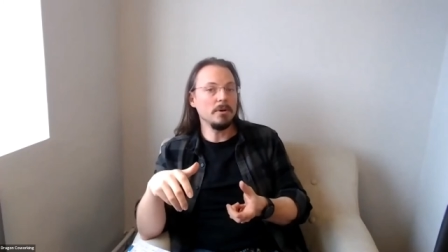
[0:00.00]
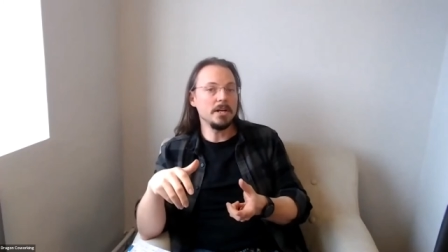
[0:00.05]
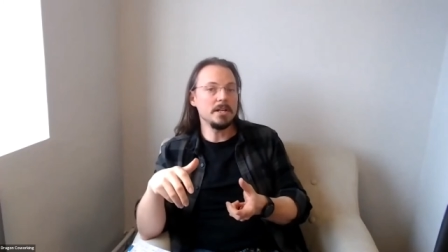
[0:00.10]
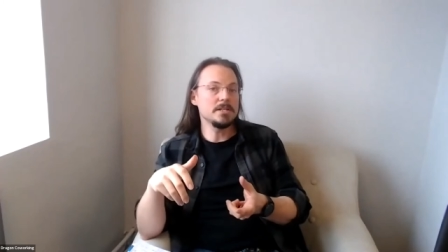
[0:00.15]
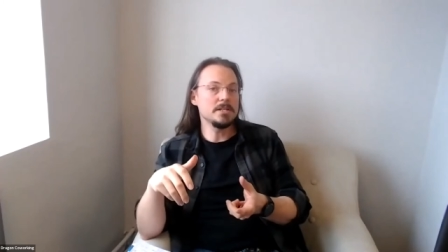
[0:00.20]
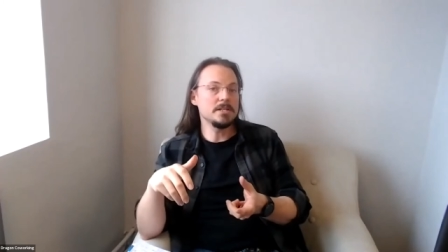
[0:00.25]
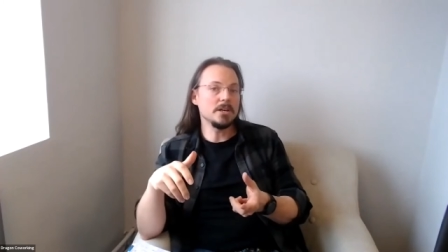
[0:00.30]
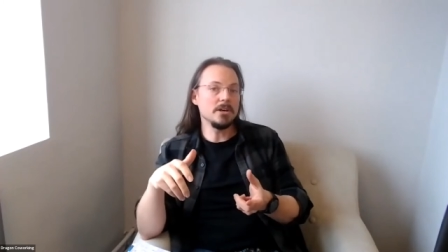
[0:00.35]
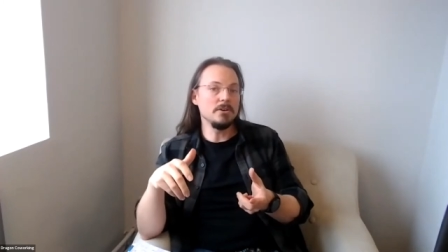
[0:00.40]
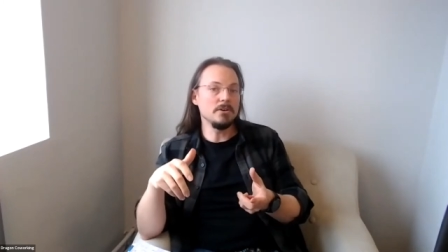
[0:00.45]

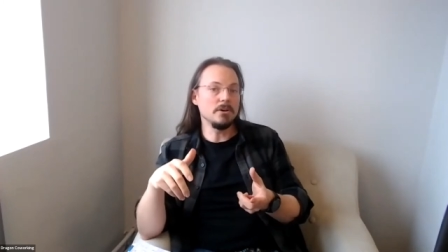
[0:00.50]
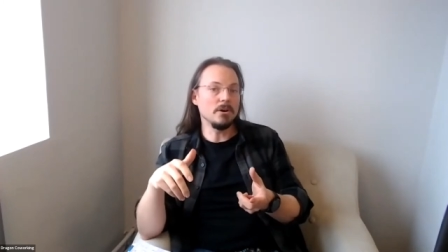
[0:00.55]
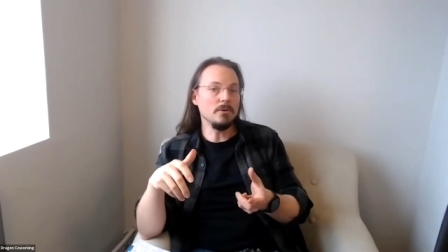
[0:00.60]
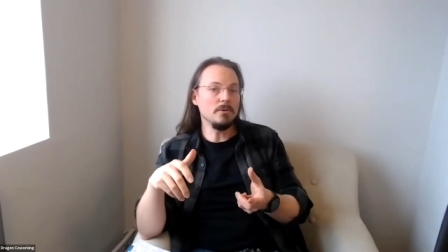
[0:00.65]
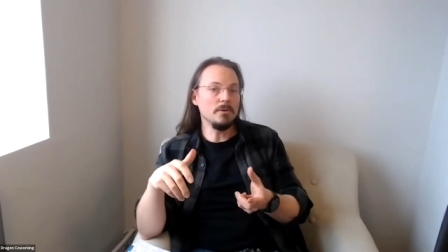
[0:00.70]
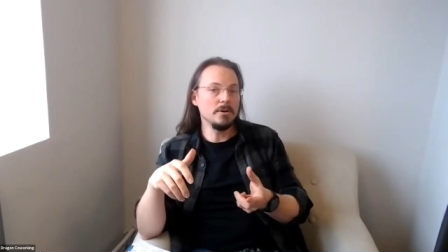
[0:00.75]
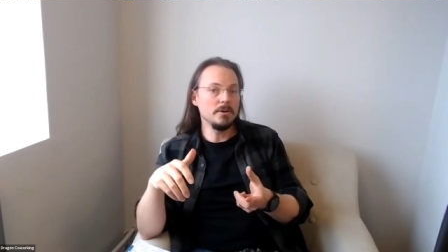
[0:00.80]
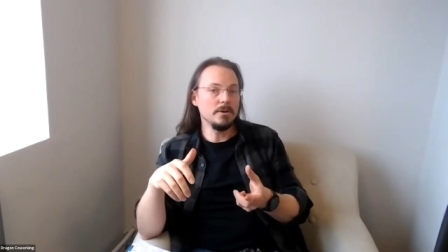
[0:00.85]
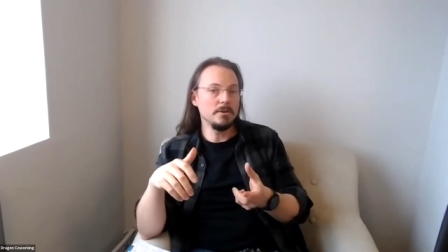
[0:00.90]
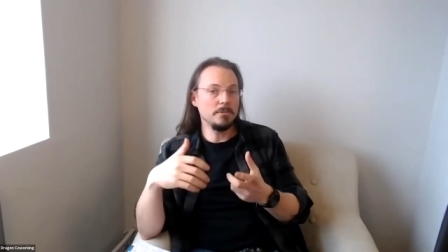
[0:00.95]
into
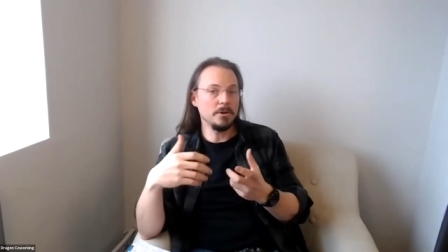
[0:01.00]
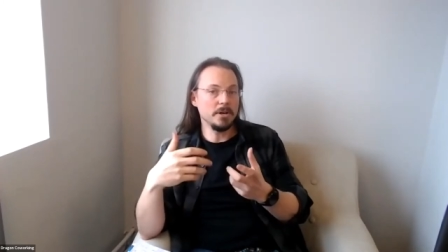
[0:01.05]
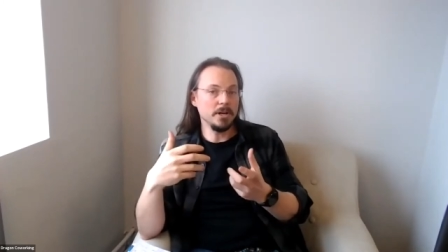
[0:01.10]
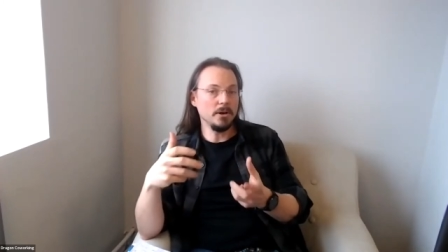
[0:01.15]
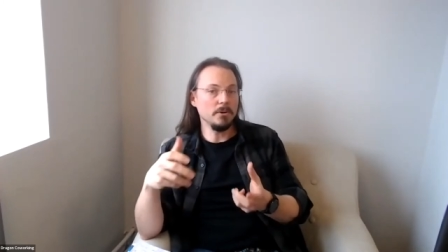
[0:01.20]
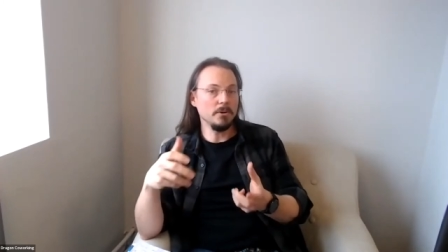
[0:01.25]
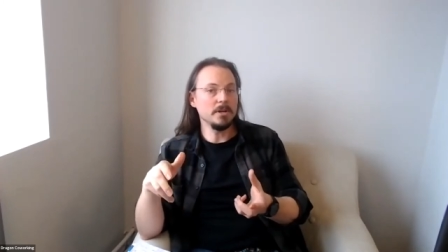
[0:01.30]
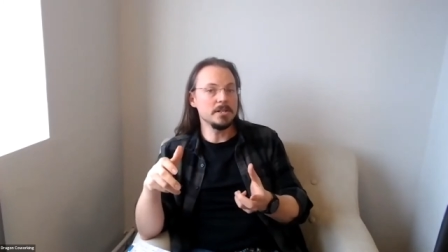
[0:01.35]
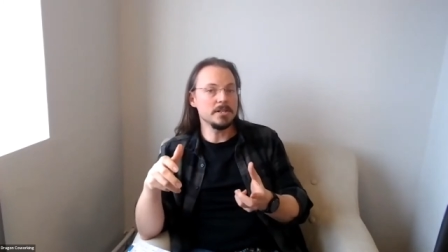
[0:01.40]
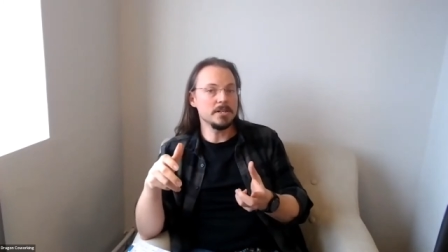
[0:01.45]
Google, put it
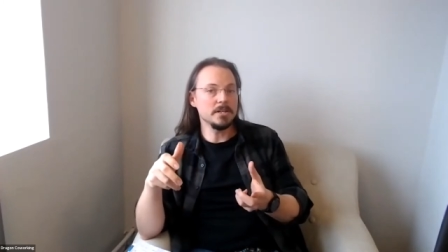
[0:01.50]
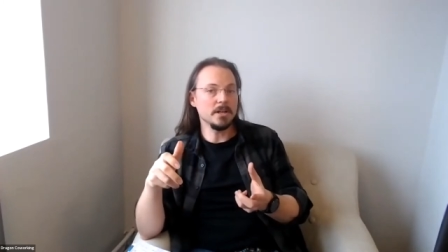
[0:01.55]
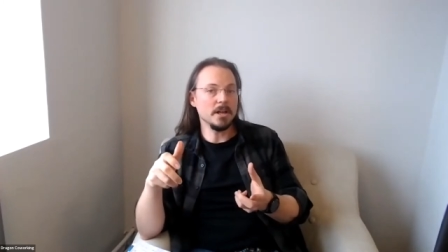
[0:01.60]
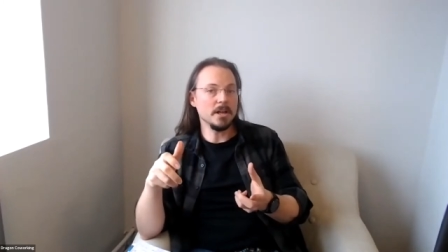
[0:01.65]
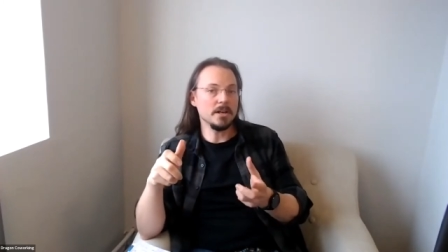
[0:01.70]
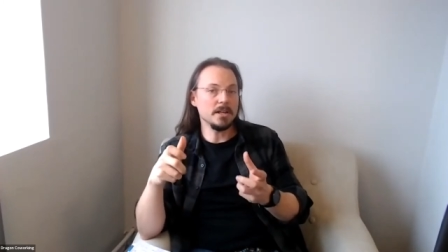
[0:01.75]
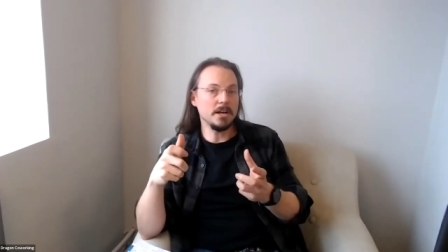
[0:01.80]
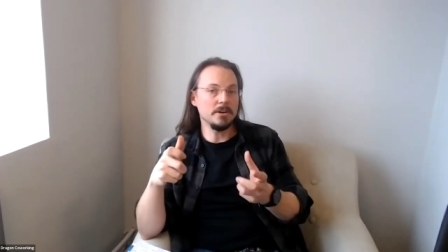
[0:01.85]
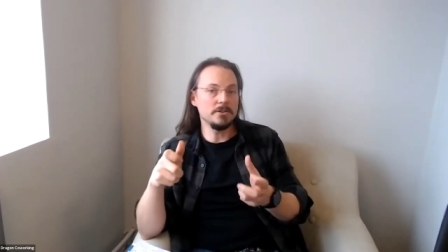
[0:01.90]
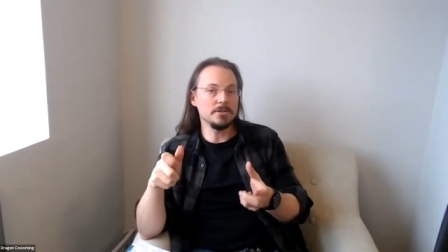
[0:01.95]
all into
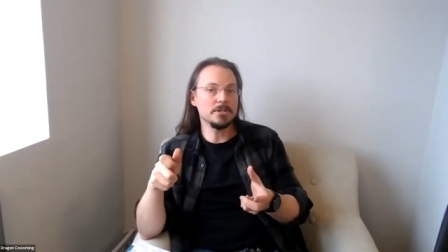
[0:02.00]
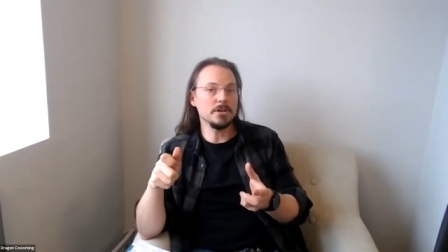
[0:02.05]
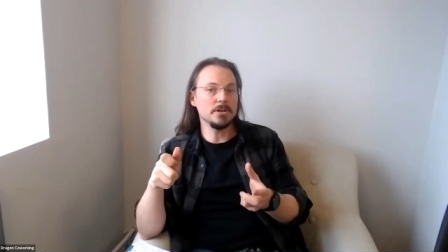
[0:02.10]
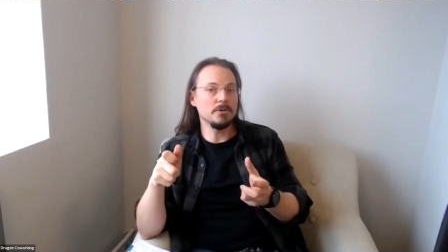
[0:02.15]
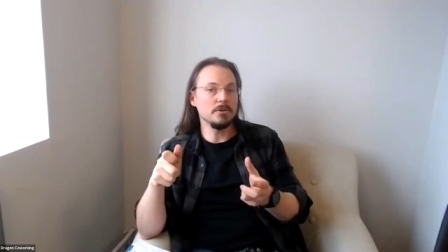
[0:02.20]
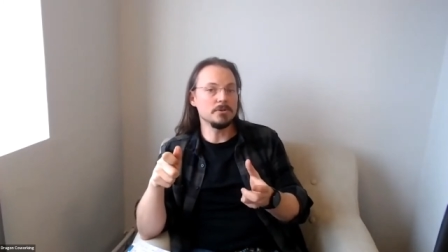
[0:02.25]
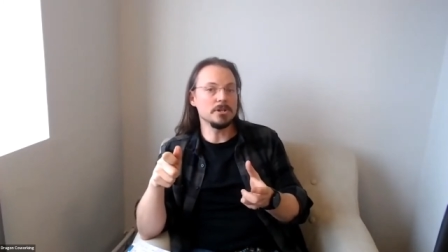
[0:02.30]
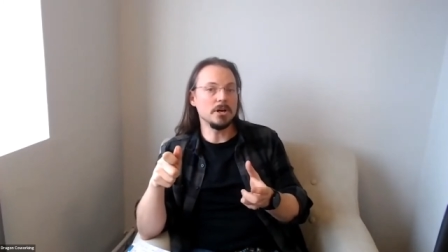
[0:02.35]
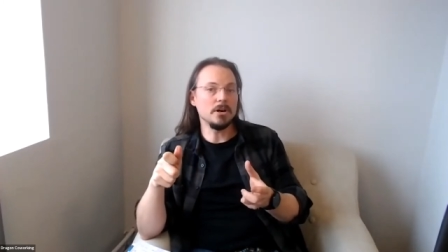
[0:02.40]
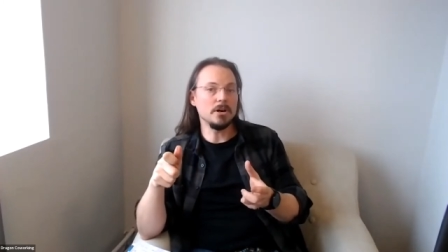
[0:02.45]
those
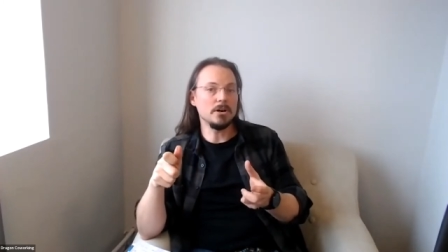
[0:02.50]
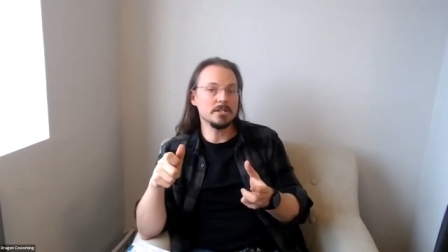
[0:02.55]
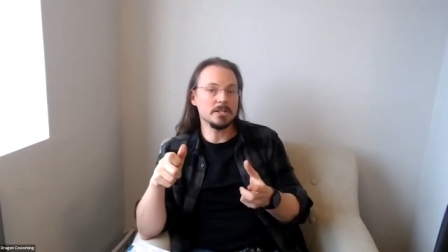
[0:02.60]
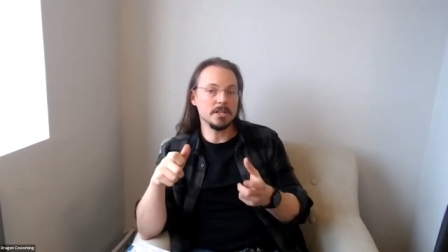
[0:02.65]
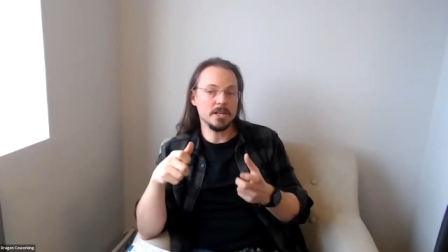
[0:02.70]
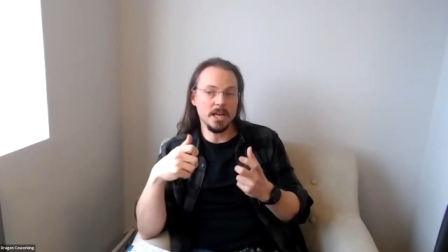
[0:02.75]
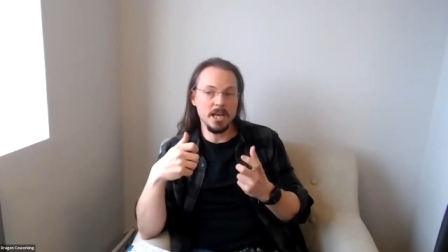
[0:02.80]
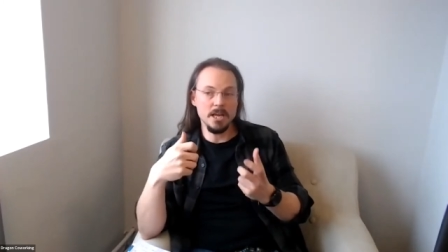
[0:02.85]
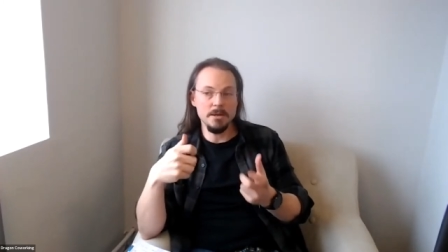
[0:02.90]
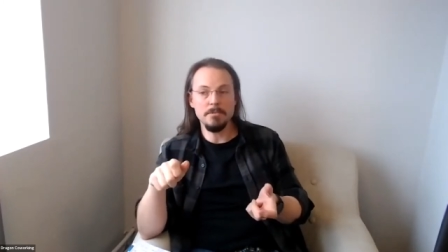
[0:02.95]
Google
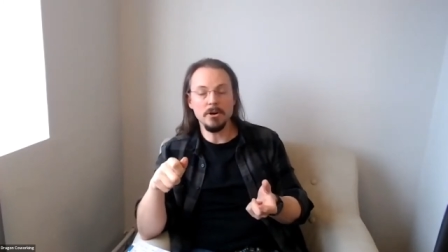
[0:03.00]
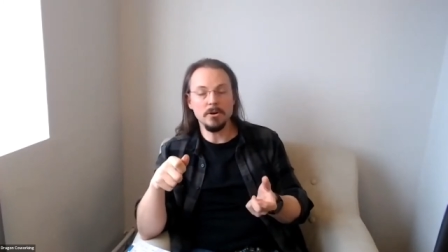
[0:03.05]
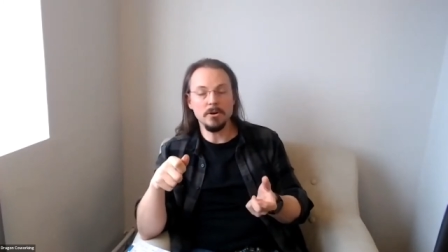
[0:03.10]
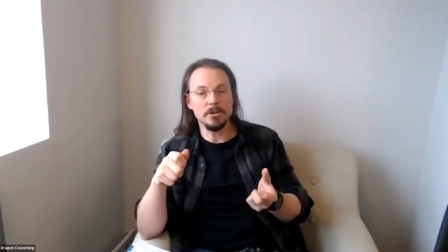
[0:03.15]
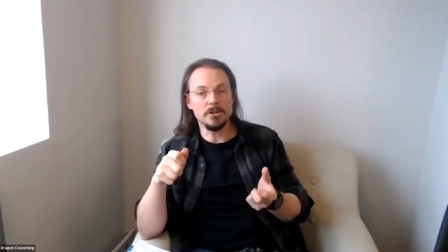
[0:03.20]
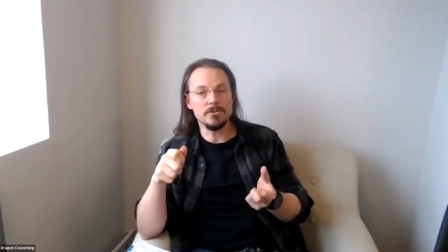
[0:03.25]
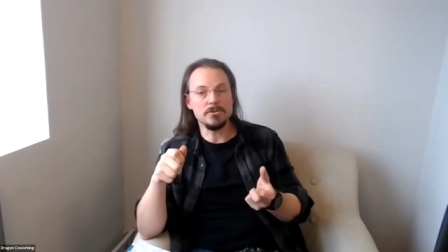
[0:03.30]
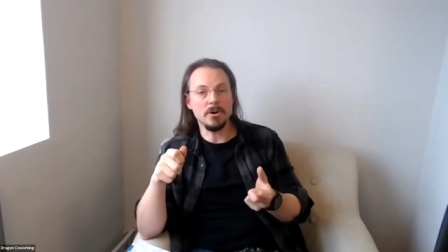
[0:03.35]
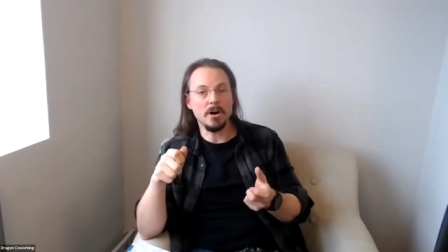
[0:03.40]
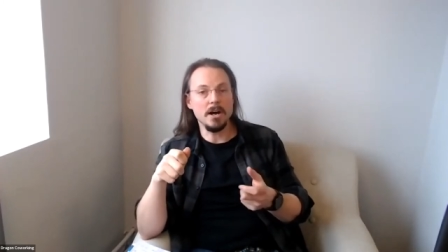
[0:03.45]
Docs, keep it on
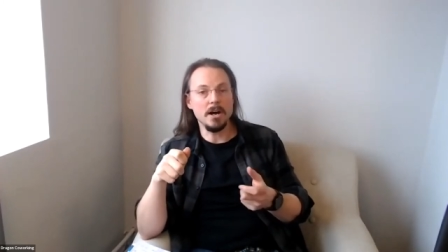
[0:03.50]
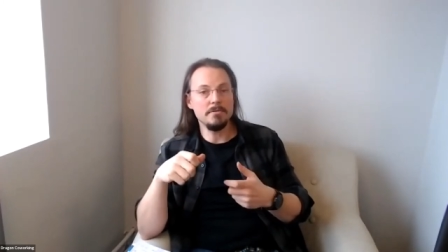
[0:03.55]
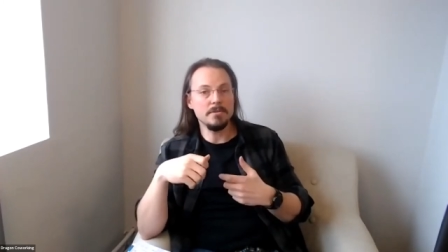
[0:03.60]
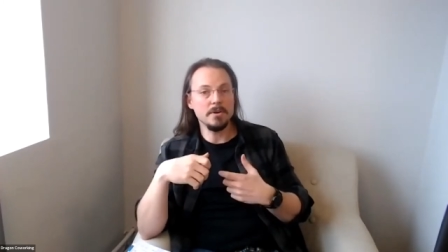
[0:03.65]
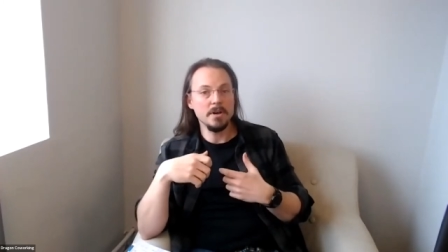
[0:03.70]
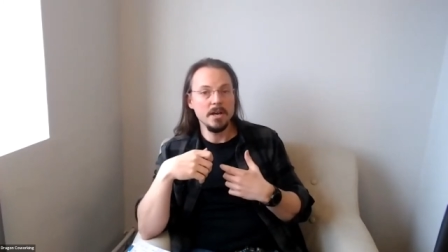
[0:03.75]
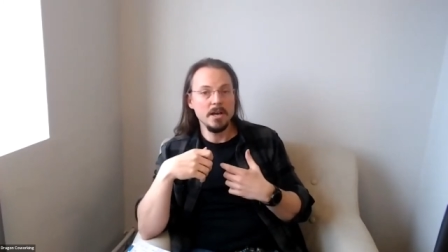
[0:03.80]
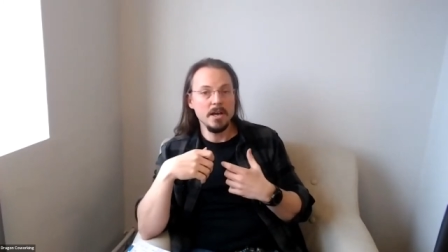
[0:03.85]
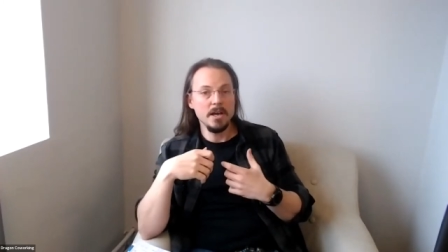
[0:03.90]
the drive,